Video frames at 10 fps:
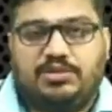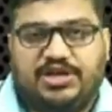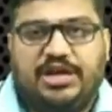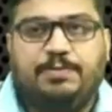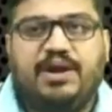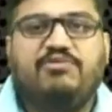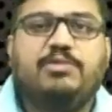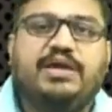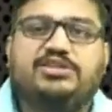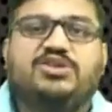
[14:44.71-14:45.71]
treatment will
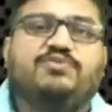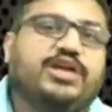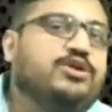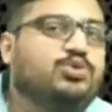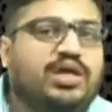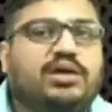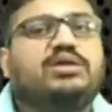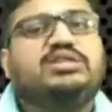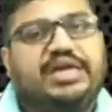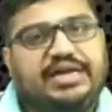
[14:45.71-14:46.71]
be shifting to the
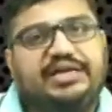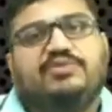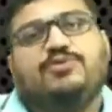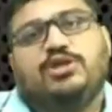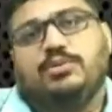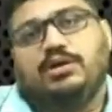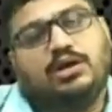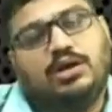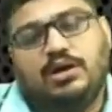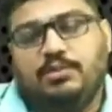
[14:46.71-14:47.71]
theatre for
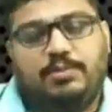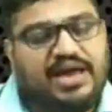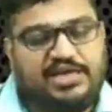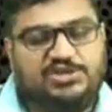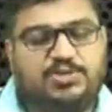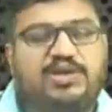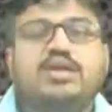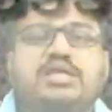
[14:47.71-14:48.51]
the management.